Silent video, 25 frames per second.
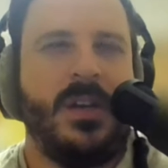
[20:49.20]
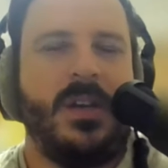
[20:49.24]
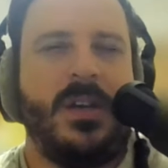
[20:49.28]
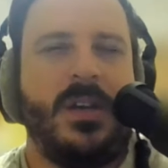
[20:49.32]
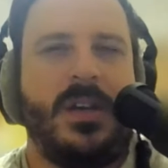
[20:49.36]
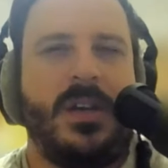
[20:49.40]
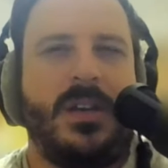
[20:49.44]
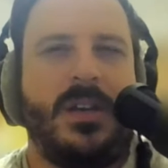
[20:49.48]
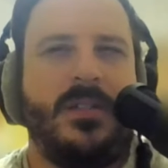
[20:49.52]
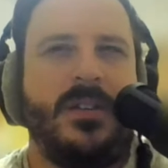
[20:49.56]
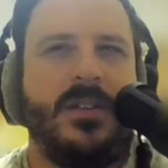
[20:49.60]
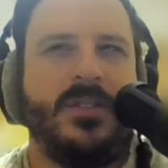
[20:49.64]

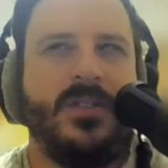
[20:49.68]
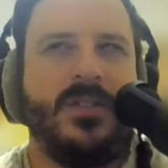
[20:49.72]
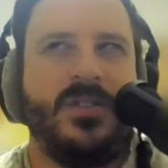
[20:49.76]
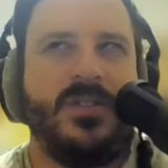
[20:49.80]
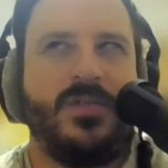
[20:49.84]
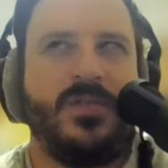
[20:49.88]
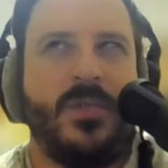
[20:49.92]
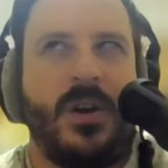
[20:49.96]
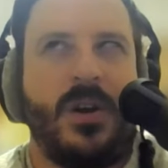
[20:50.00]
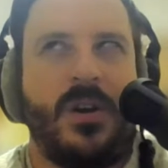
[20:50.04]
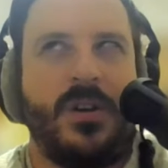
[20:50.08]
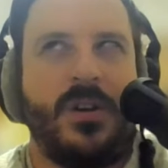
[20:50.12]
And this is
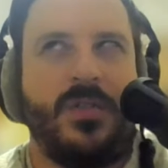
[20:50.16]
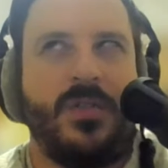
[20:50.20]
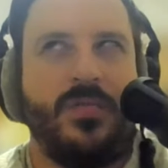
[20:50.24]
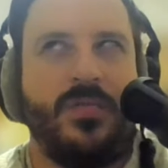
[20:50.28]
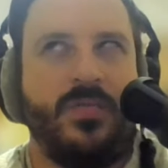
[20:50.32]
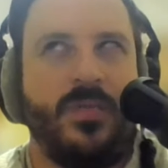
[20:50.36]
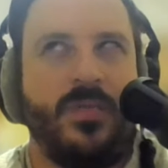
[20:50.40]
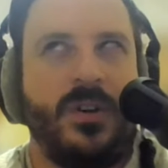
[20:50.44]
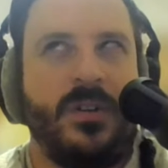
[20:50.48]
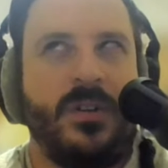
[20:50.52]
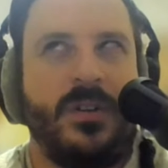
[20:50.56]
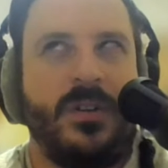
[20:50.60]
where you
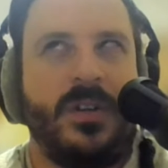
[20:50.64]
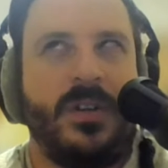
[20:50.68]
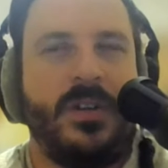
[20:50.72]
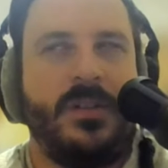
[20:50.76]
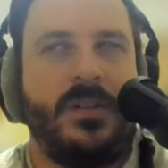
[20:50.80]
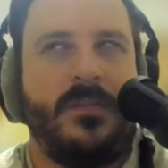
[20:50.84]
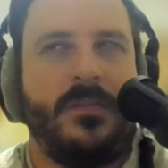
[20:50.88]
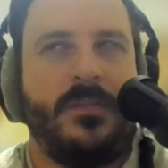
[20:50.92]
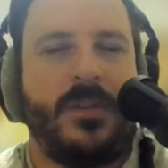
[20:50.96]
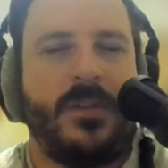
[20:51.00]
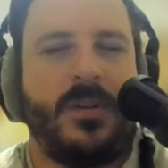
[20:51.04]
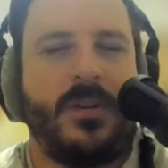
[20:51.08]
really
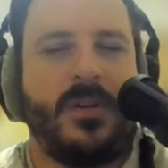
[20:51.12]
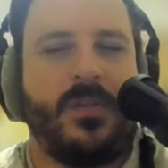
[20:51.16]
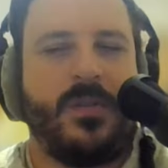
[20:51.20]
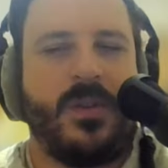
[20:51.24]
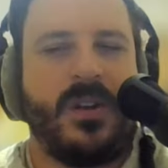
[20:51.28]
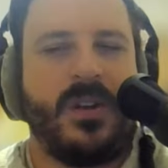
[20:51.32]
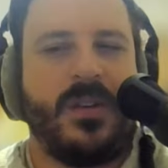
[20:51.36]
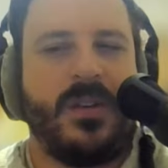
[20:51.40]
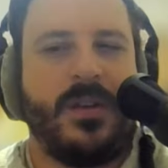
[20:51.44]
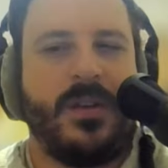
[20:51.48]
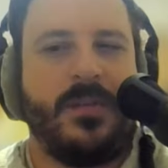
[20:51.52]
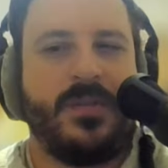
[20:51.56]
are going
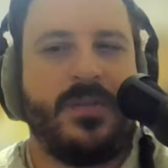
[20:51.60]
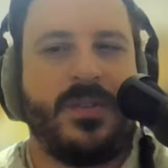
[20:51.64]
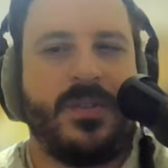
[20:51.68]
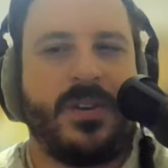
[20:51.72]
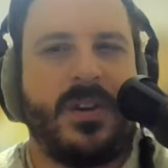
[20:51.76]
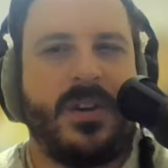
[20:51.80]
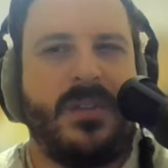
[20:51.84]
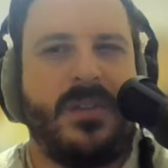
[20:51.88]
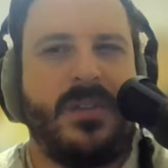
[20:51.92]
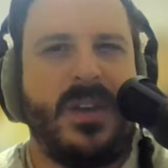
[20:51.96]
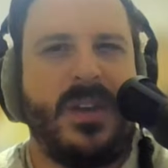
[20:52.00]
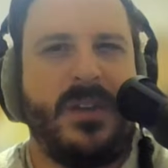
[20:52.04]
to be able to
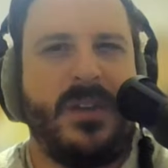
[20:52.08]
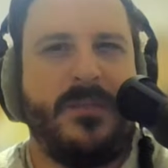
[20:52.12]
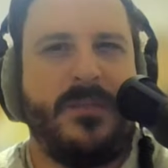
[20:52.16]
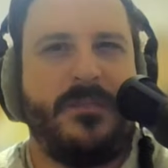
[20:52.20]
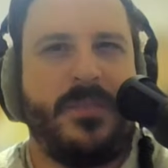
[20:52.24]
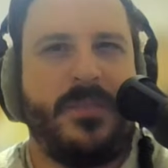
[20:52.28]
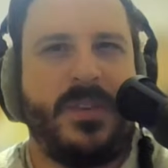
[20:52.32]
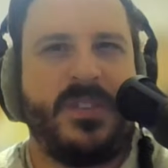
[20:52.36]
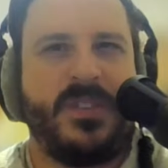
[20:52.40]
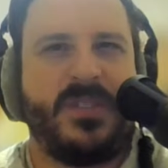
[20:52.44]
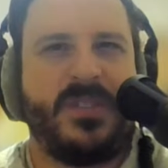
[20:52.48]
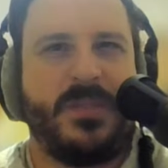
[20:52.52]
come in
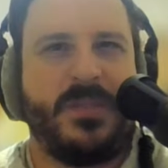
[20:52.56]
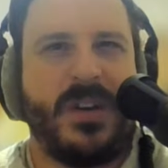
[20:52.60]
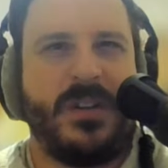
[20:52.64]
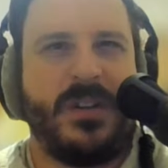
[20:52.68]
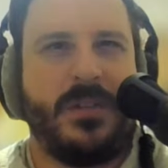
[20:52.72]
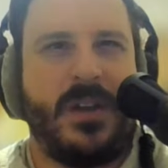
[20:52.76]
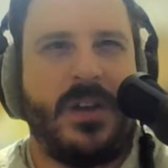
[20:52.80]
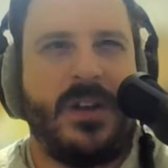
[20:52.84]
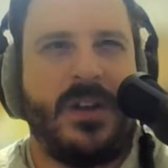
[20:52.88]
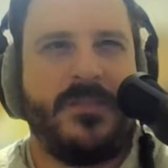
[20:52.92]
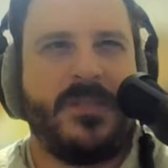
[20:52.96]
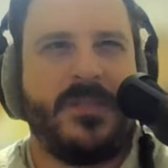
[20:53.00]
and spend a
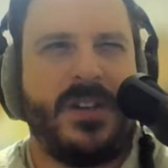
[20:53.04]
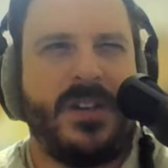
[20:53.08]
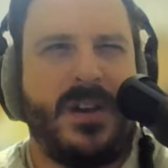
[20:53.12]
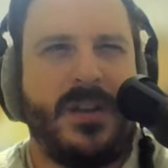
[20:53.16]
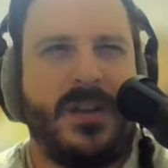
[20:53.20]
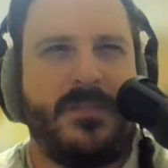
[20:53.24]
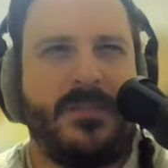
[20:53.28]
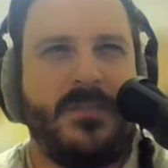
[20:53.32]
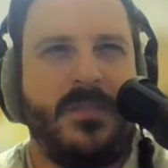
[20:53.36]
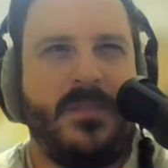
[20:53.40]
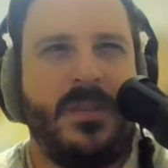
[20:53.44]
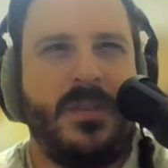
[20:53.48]
lot of
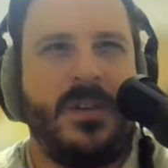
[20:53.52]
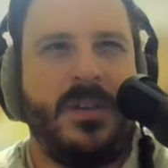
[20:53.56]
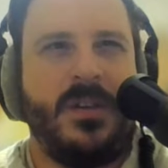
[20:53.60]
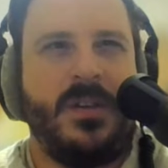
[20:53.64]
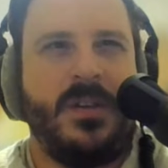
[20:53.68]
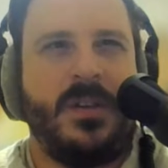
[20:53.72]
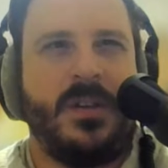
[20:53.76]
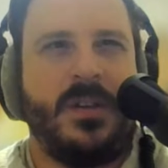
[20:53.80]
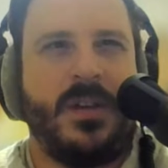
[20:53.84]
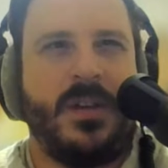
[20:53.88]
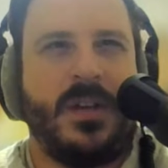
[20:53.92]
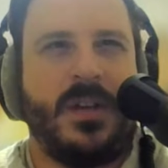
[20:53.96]
time
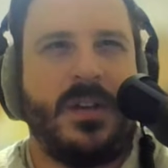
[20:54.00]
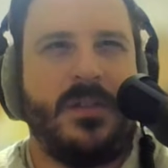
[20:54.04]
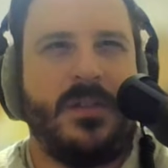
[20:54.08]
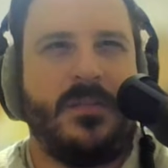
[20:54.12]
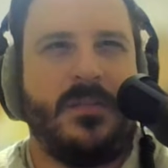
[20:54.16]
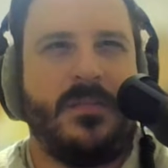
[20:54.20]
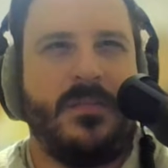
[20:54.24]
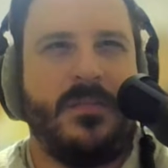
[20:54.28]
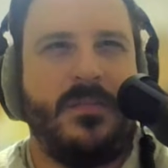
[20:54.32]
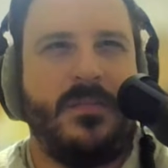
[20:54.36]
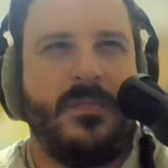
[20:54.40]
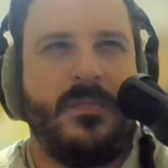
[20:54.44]

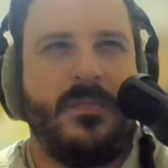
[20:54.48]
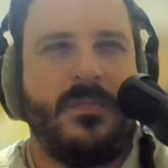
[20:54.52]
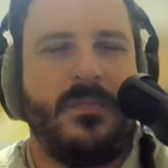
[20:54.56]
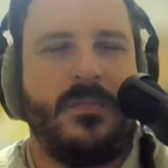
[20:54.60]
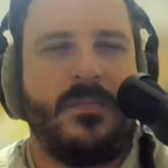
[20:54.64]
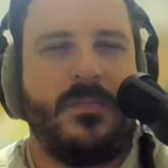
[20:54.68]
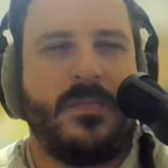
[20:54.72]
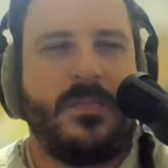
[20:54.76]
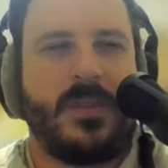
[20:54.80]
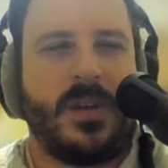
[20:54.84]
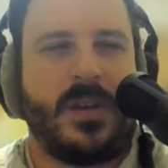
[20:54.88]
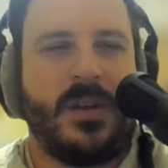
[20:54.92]
and
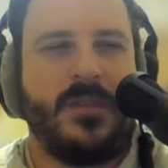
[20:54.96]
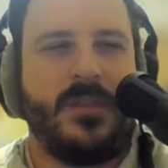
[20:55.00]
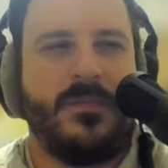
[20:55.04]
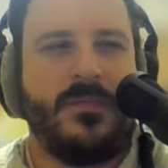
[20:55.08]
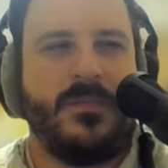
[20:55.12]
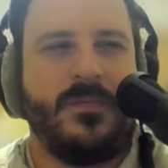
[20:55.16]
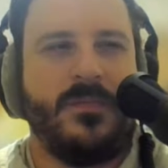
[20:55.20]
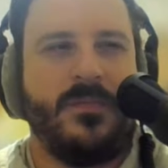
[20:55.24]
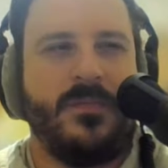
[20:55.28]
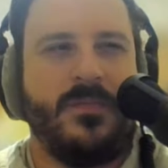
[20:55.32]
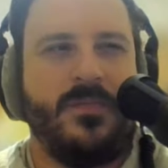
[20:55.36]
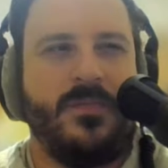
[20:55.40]
kind of
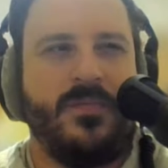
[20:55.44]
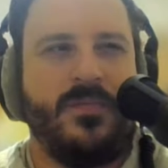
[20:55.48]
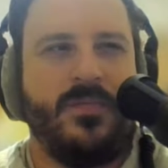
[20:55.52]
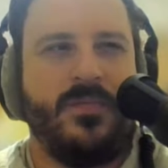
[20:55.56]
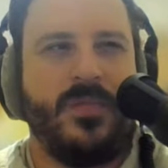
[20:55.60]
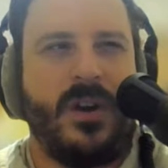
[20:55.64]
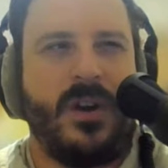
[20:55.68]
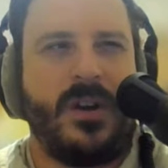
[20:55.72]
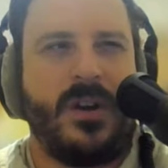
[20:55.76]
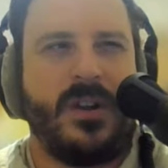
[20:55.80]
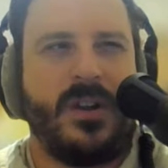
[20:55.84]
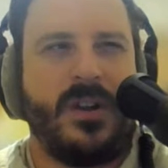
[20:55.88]

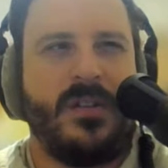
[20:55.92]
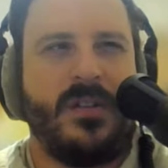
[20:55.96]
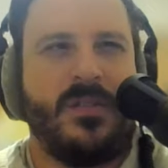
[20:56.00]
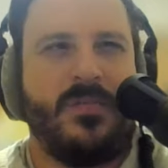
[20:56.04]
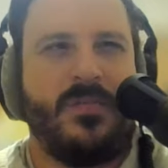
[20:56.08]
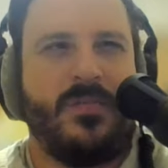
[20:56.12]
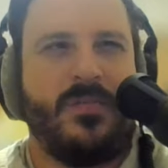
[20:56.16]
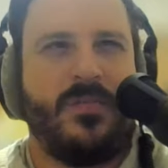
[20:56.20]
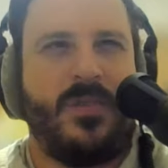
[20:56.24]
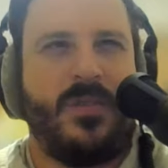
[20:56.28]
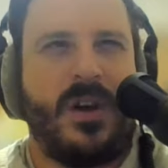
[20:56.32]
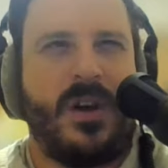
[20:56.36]
running and
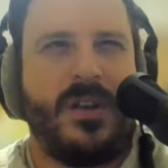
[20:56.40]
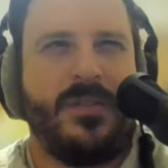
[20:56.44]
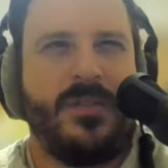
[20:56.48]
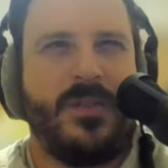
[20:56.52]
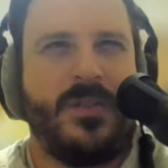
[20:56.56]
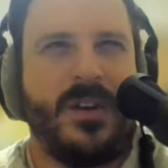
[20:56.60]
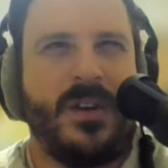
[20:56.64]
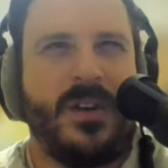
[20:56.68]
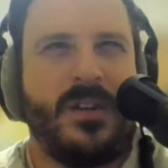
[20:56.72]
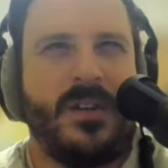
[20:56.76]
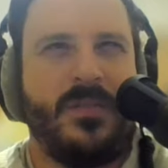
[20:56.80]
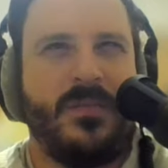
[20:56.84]

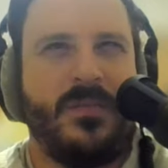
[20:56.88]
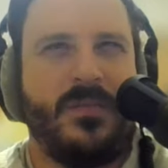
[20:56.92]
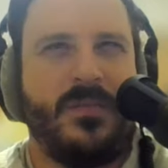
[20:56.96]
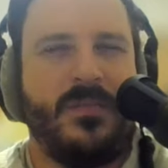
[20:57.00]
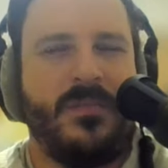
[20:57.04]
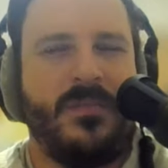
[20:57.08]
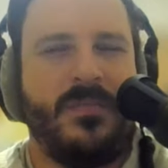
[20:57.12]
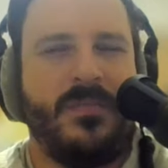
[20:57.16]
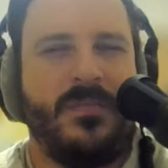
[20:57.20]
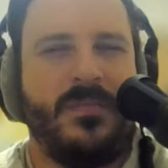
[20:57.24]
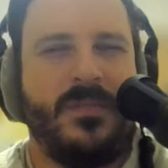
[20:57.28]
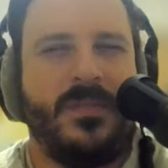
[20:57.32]
wandering and
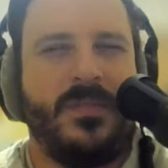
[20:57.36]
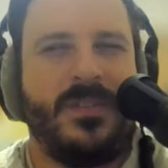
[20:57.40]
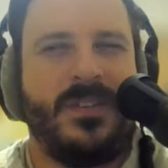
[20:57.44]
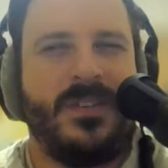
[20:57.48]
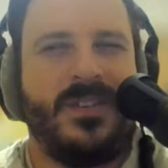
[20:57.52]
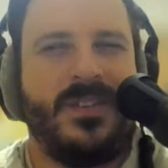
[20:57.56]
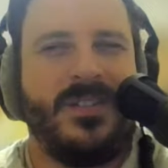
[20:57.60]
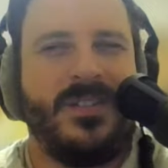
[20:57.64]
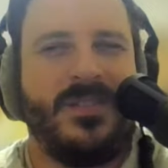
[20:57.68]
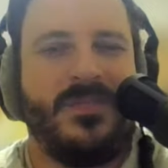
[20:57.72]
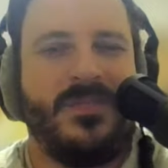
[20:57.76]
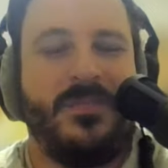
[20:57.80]

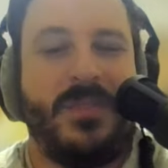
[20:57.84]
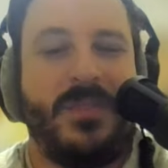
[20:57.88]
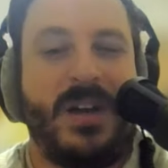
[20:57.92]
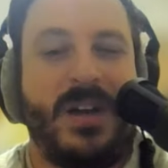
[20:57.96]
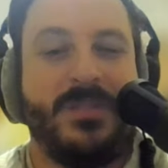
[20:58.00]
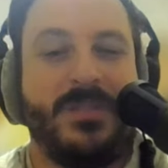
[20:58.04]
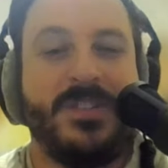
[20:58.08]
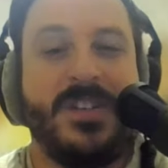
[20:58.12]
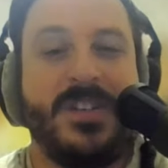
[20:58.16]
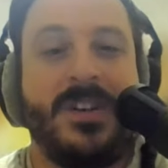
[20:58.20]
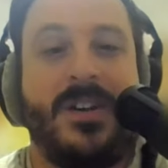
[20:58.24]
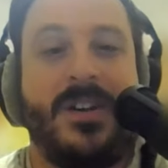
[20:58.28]

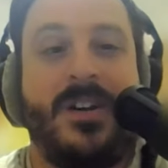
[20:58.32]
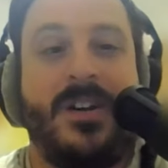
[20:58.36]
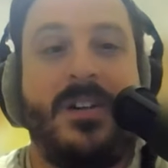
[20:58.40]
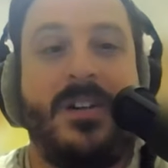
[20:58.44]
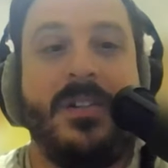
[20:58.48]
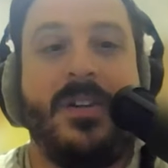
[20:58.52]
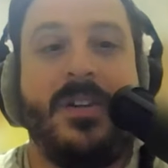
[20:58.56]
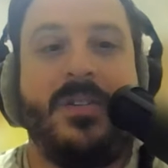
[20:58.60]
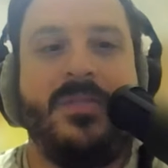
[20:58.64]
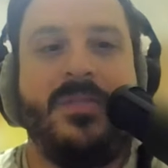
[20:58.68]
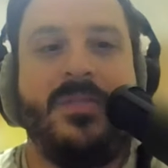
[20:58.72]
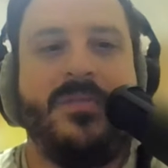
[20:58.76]
bouncing
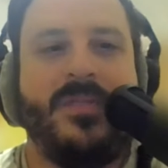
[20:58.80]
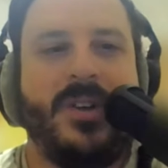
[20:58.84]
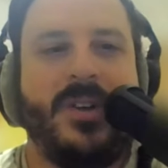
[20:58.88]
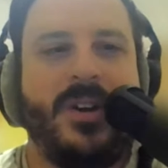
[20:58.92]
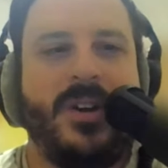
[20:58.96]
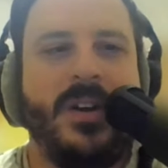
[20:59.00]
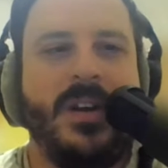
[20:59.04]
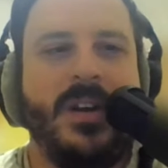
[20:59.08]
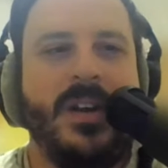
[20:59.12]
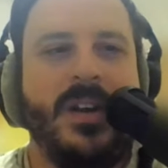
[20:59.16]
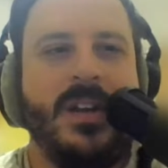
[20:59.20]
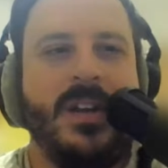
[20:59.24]
all
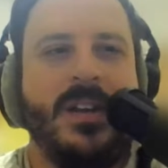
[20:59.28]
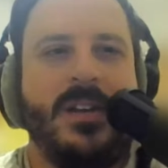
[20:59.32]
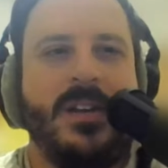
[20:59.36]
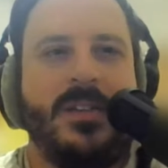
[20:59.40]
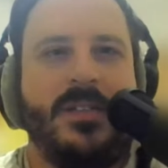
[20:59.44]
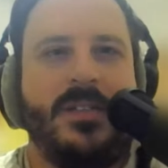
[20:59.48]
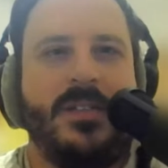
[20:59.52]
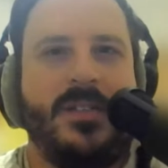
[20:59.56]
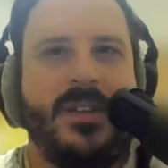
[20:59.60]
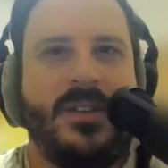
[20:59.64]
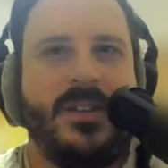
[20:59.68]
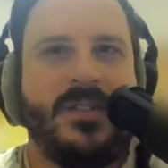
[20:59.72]
over
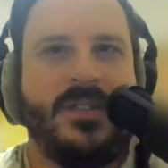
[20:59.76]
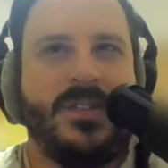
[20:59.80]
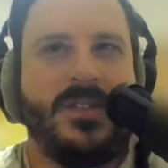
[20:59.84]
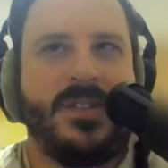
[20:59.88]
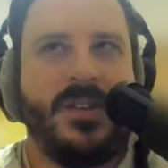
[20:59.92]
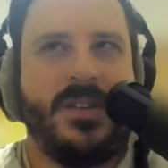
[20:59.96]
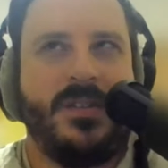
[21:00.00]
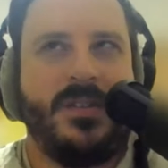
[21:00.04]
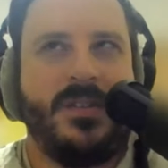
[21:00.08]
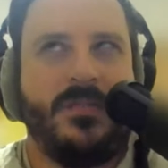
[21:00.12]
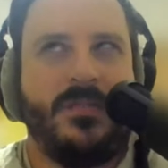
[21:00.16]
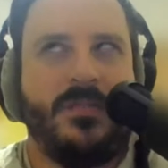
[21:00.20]
this
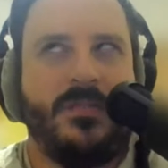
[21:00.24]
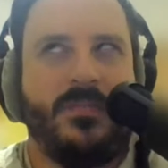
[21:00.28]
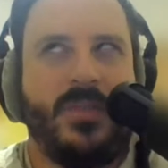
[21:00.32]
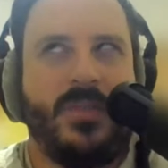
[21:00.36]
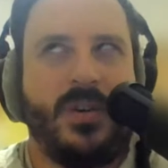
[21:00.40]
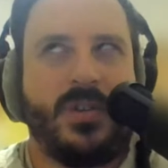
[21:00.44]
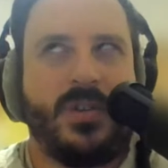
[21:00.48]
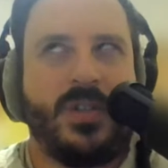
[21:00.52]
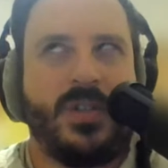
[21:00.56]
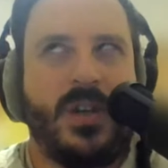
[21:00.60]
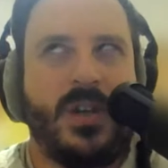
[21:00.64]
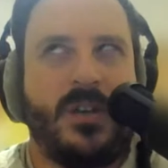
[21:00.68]

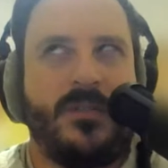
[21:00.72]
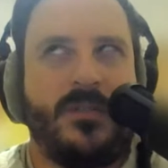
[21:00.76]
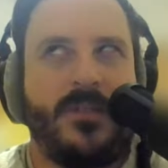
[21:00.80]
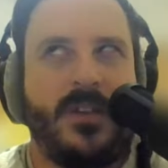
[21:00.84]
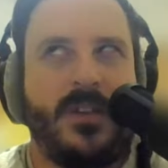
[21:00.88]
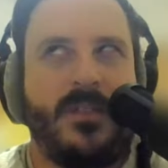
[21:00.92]
bookshelf.